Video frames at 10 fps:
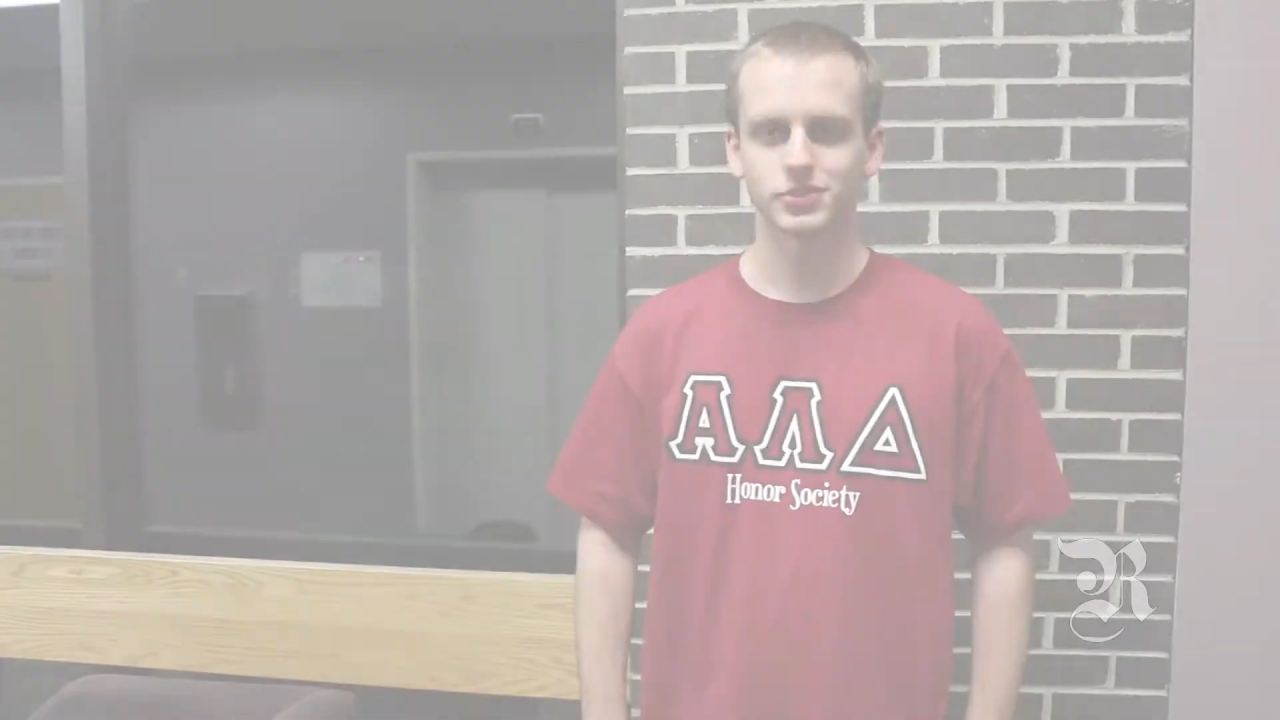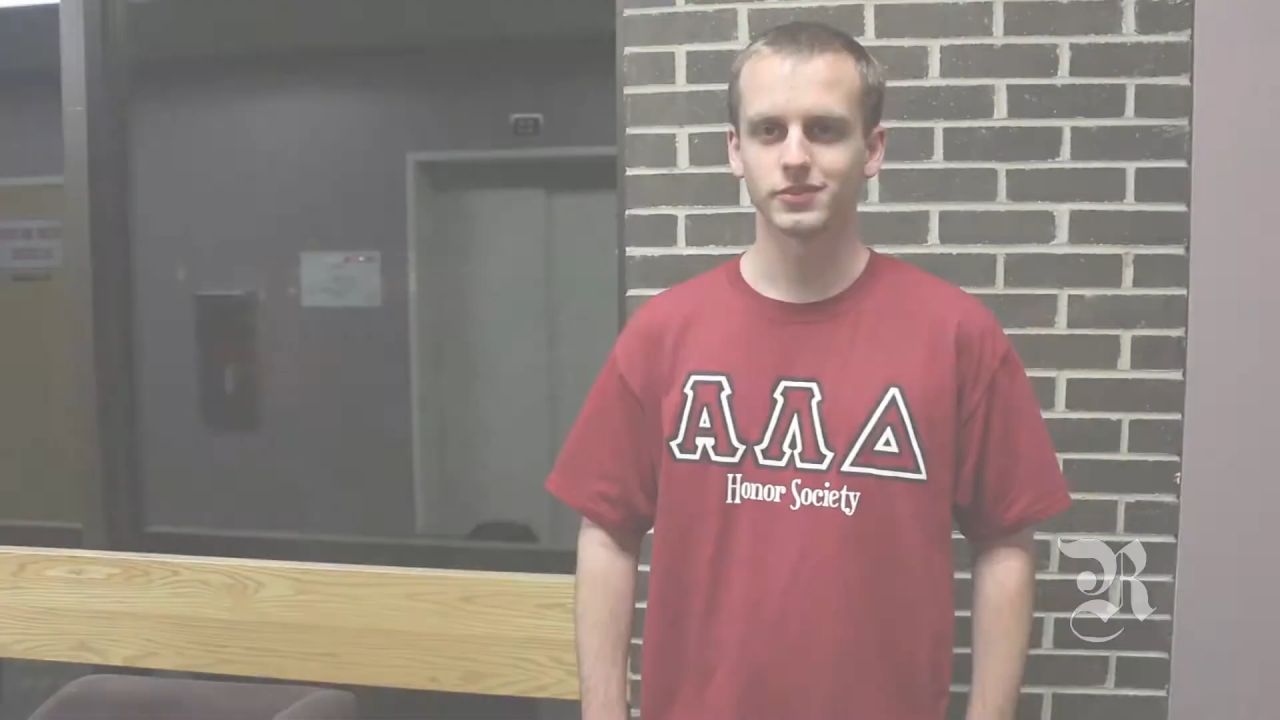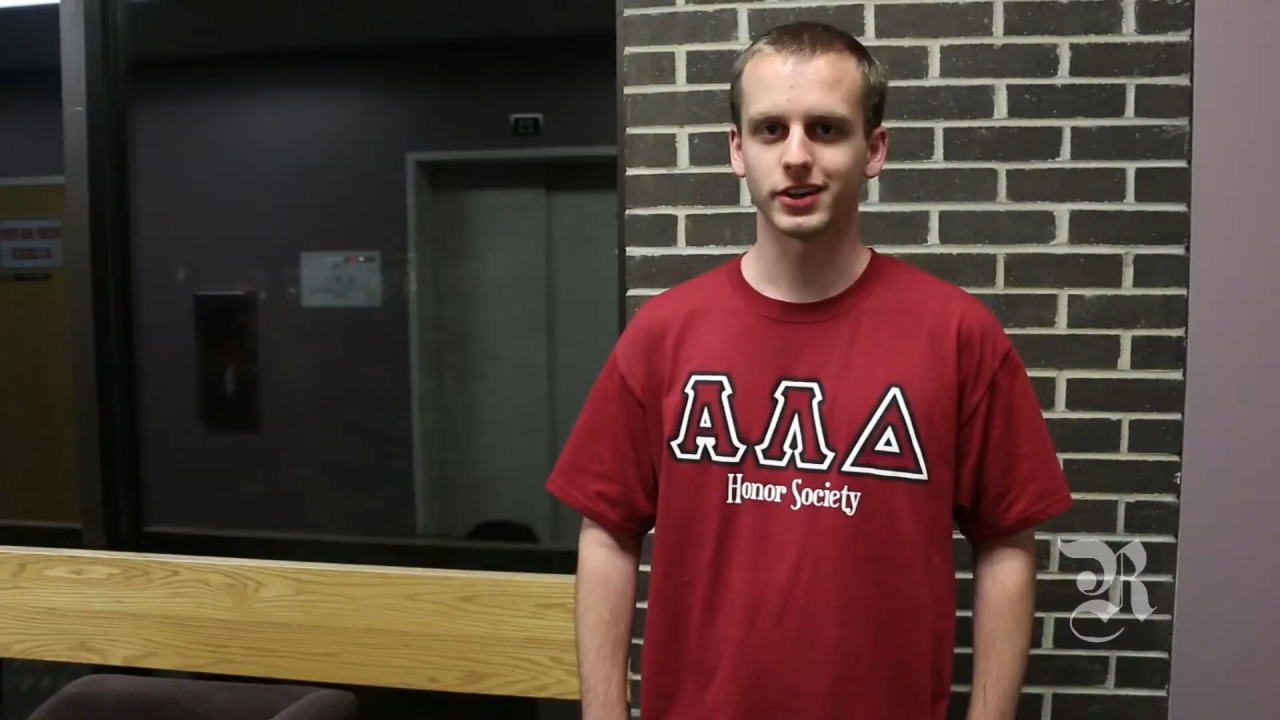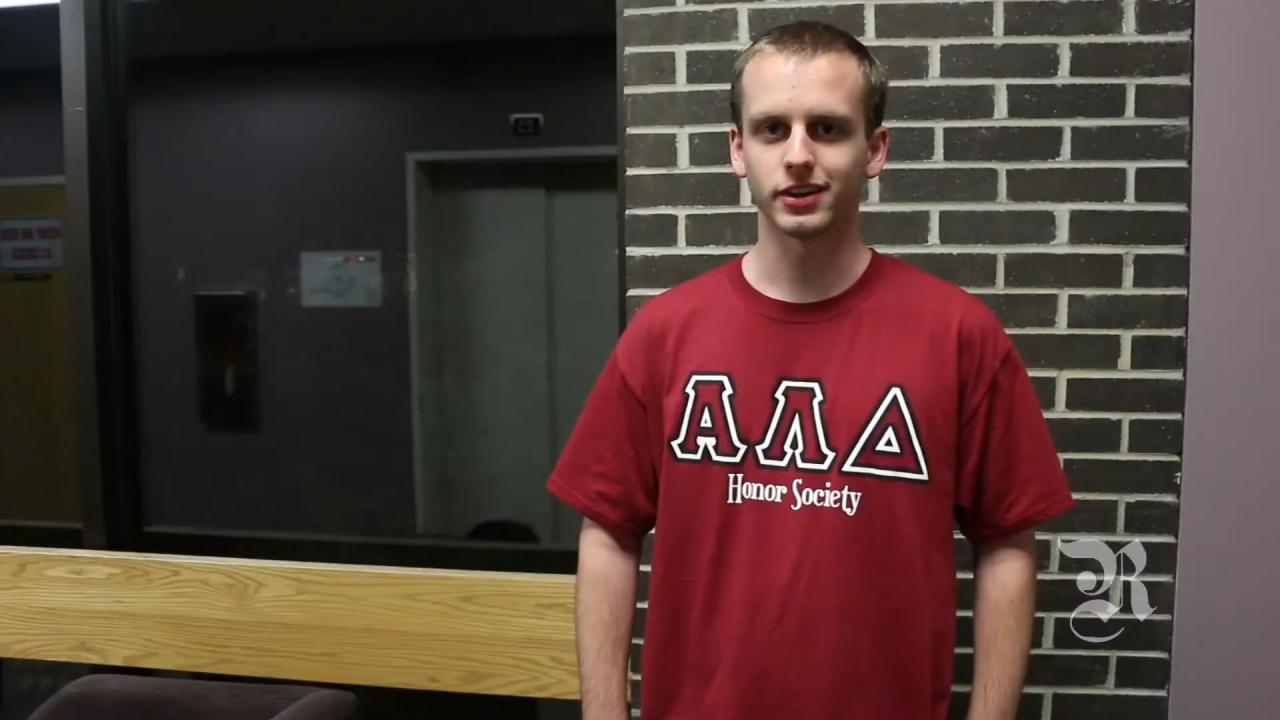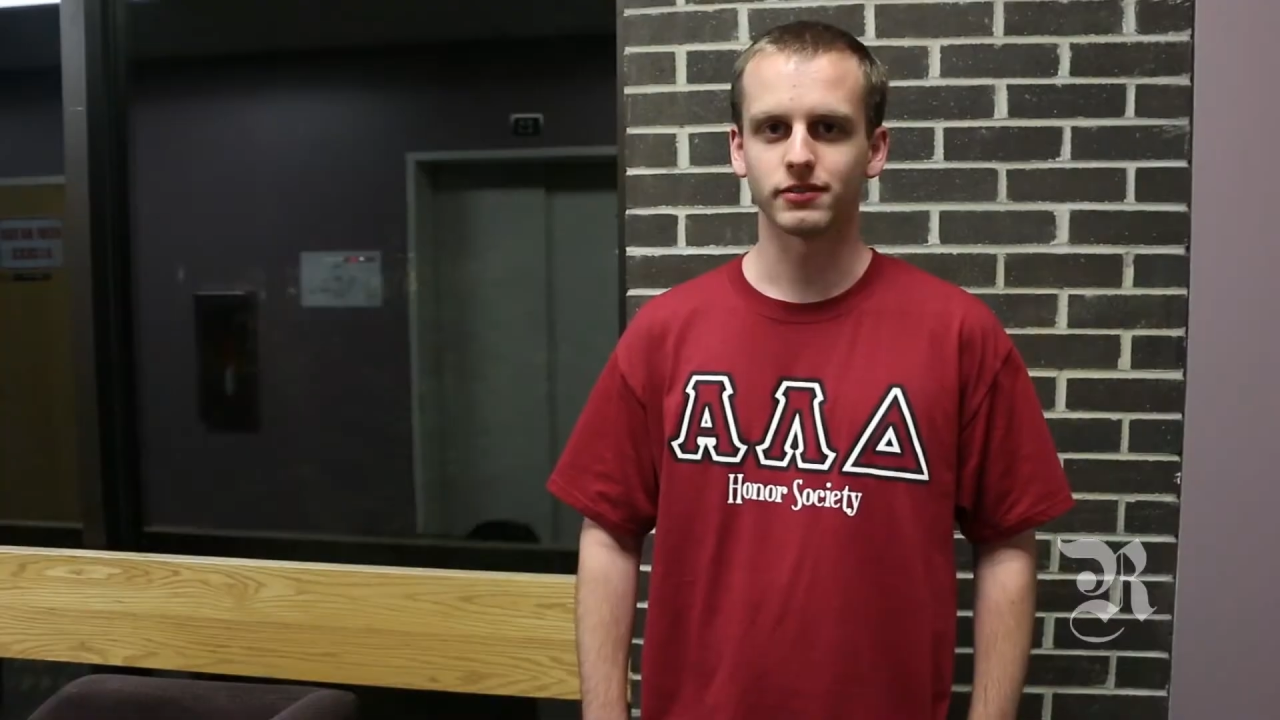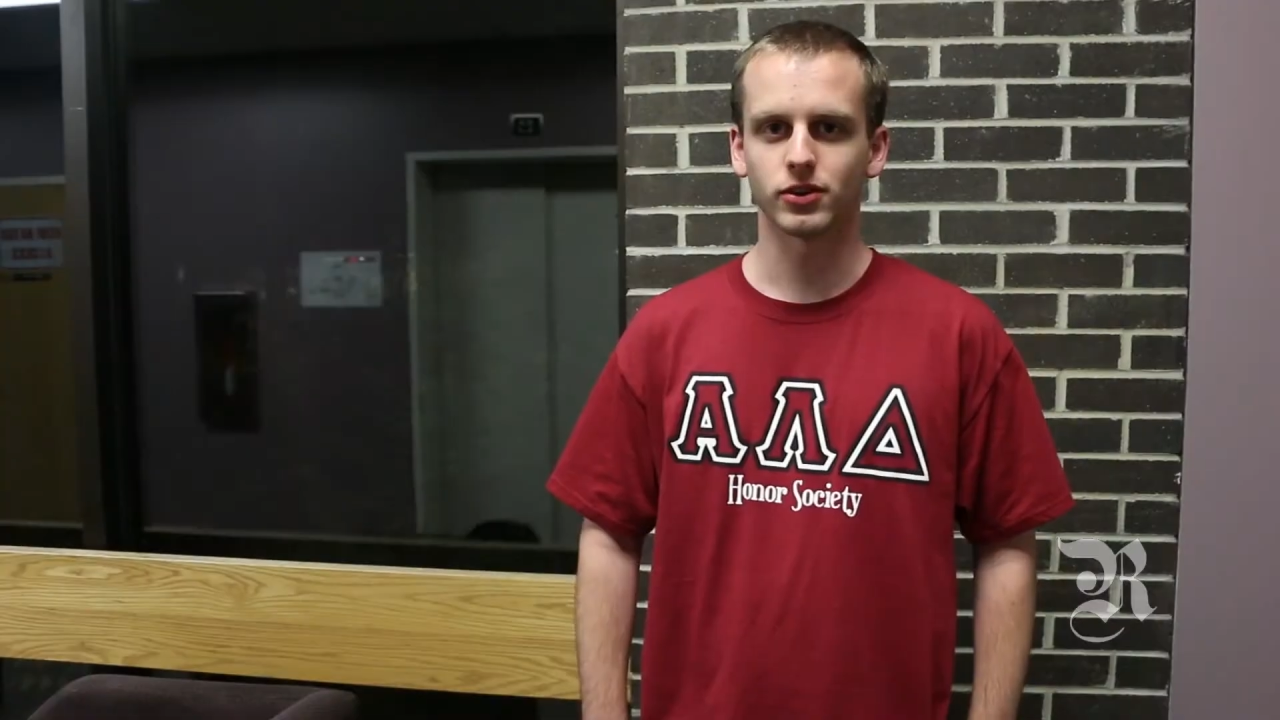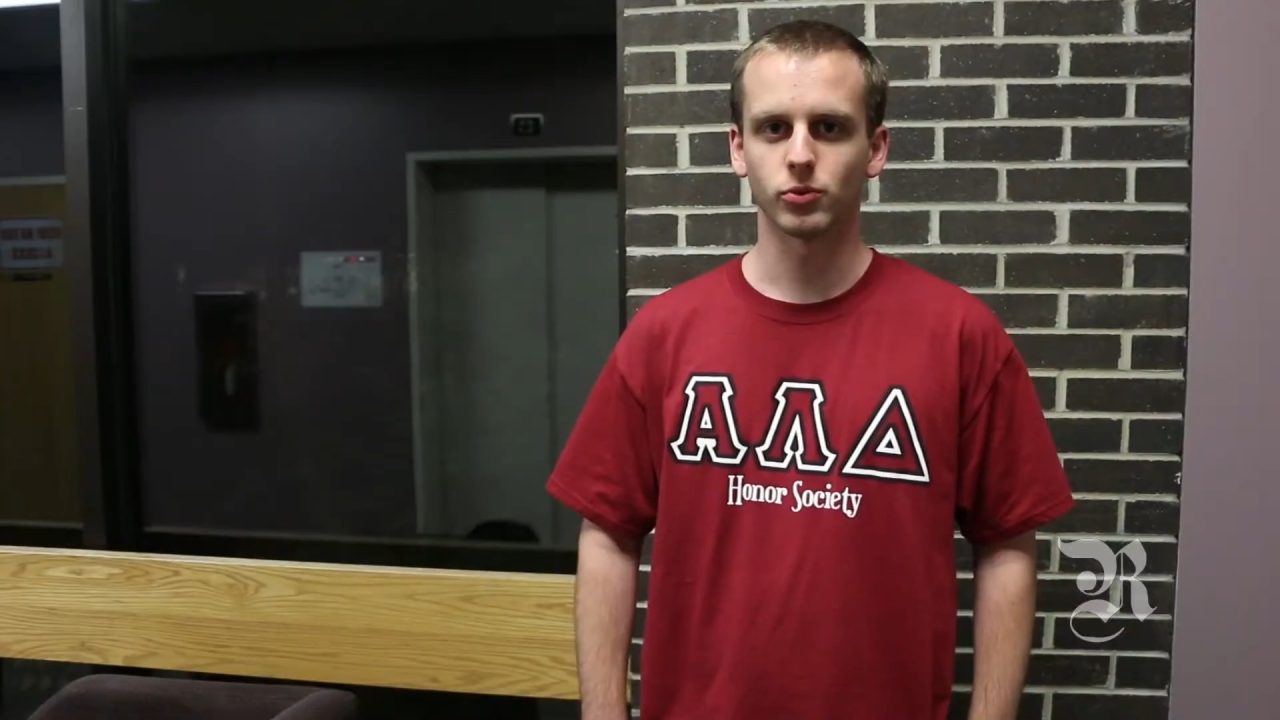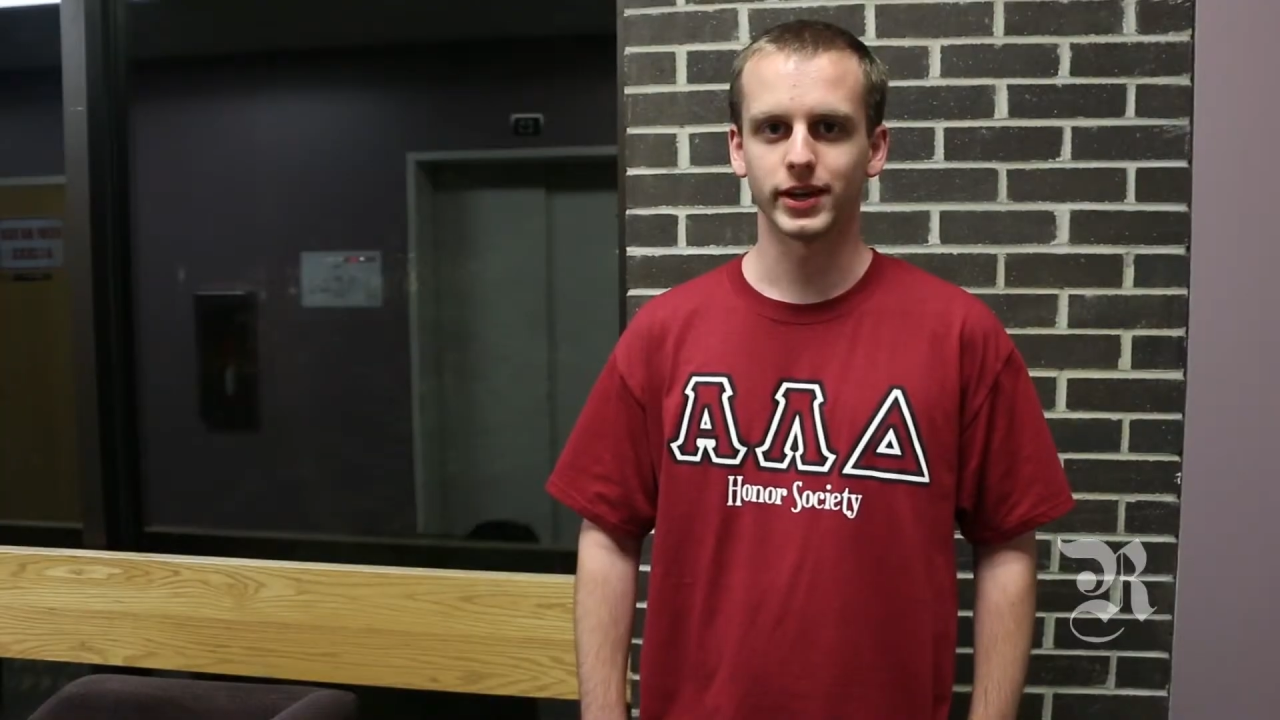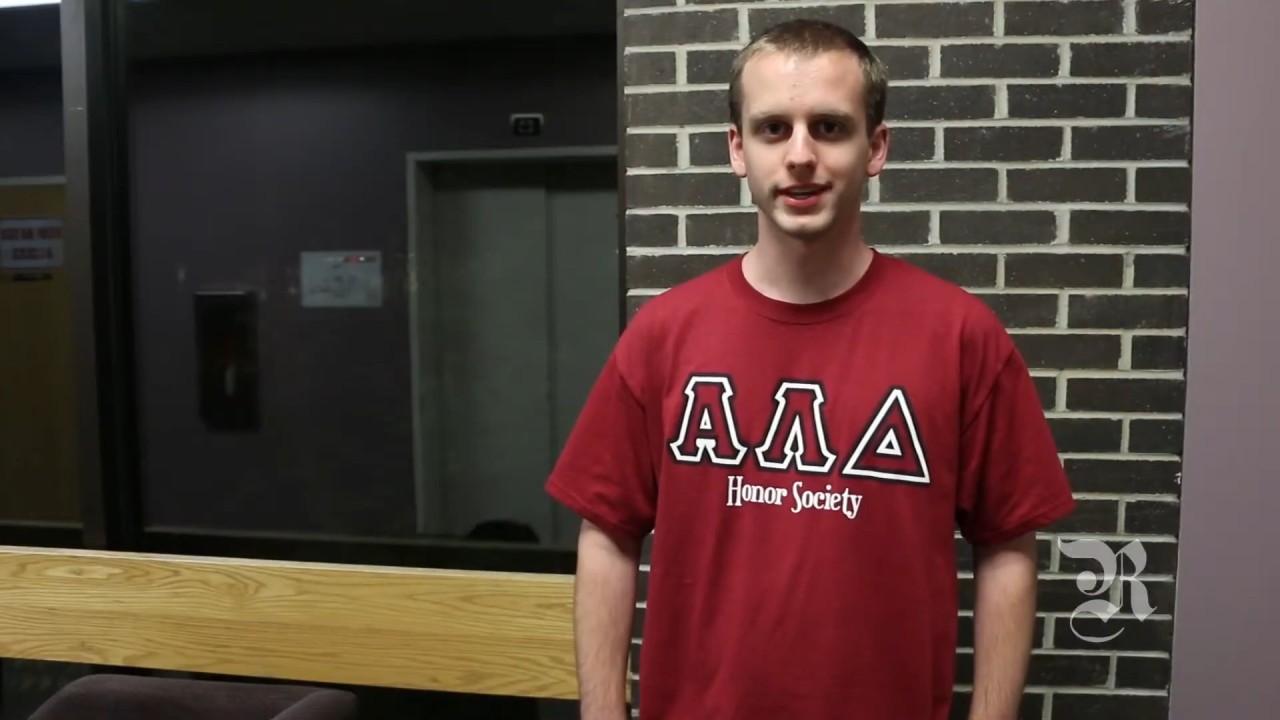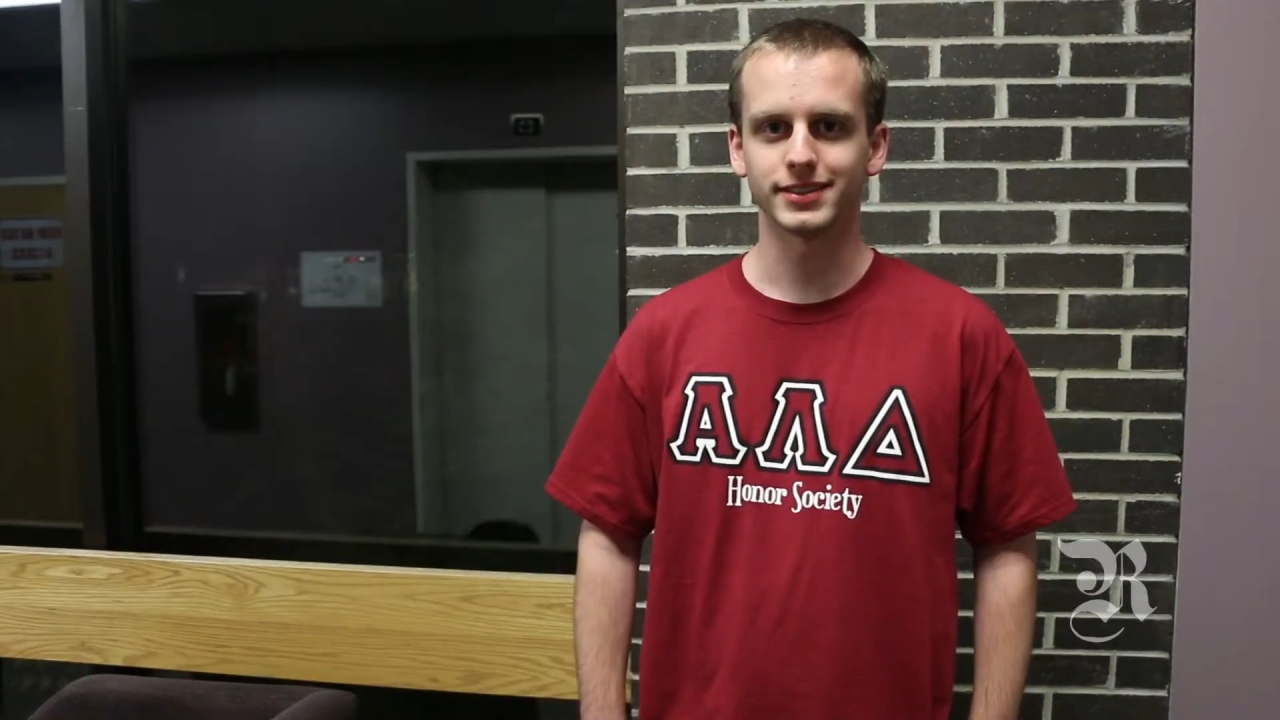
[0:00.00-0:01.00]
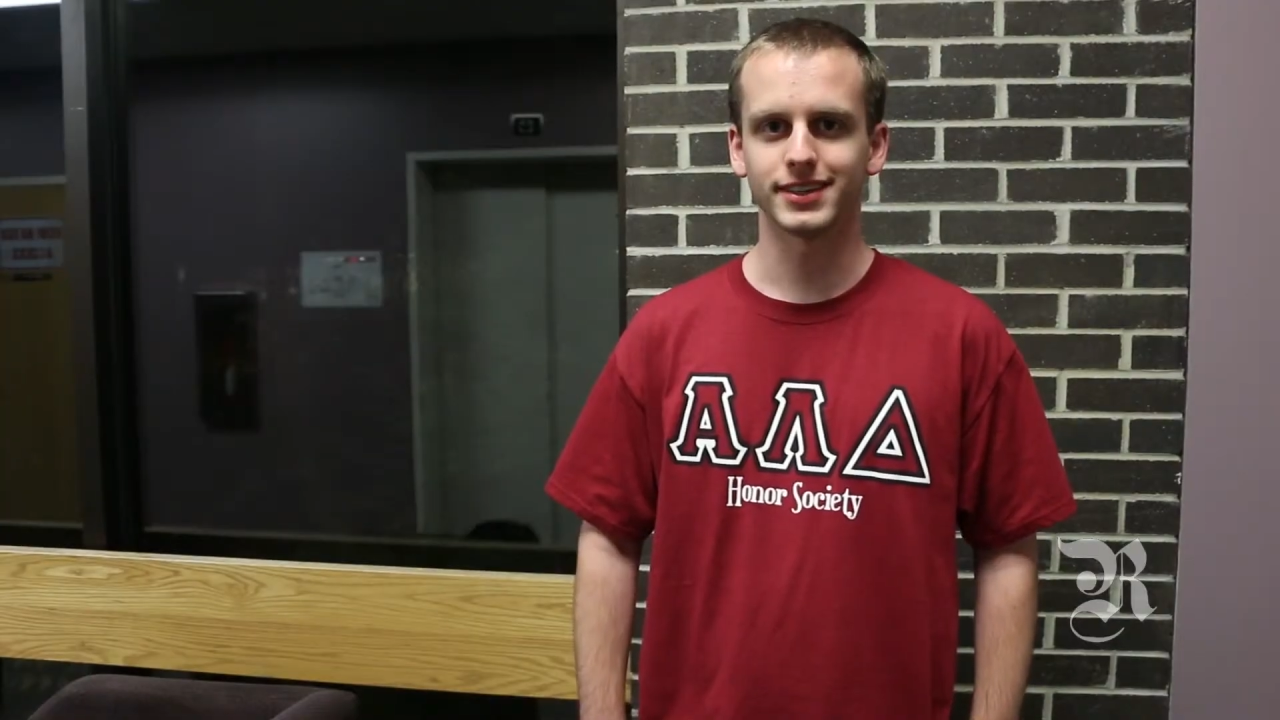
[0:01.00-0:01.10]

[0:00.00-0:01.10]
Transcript: really looking for a way to